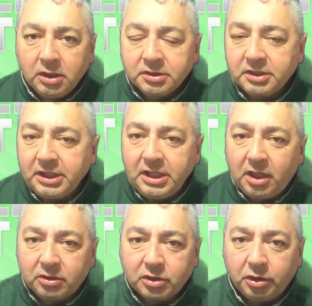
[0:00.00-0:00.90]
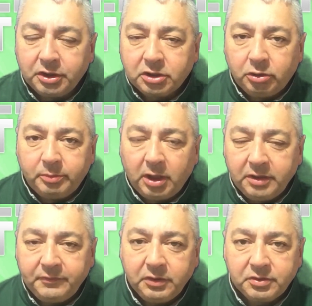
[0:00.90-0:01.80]
Today I'll chronicle my
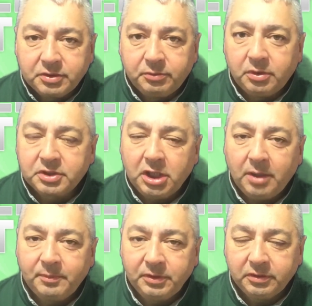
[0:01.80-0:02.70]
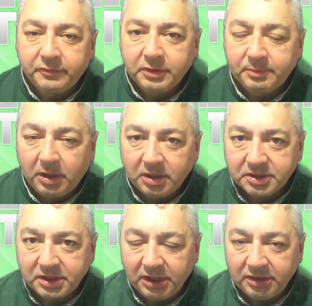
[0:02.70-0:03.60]
views on what's happened over the
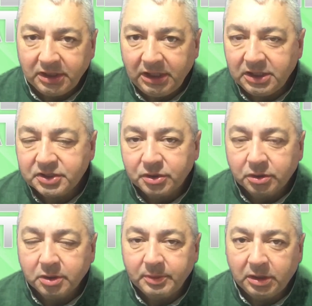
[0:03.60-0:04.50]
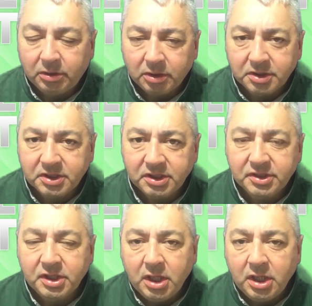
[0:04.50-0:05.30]
past 10 days, talk about horses